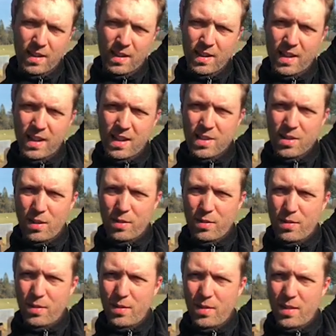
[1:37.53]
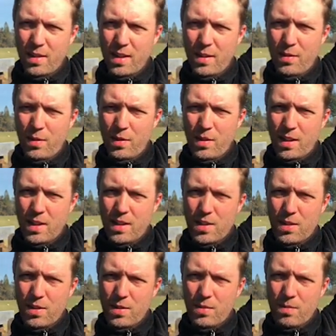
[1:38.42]
Ease off if you need
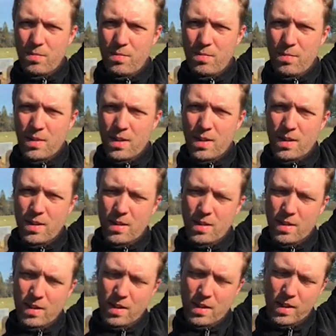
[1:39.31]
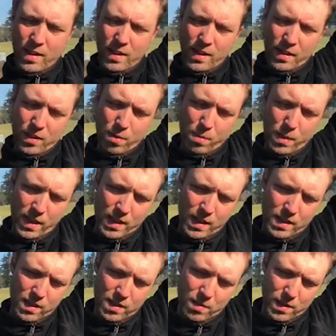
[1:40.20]
to, and then go back
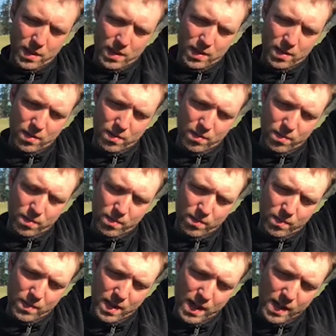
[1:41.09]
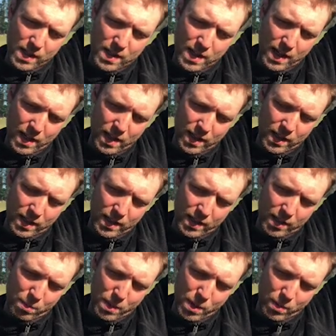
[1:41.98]
into it. Exhaling a
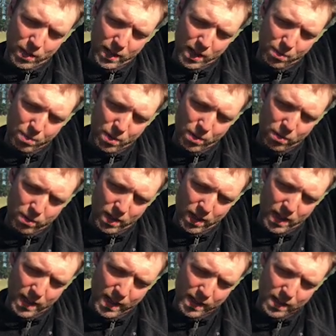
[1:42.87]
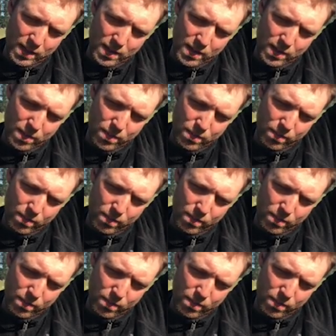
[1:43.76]
little bit will help you relax.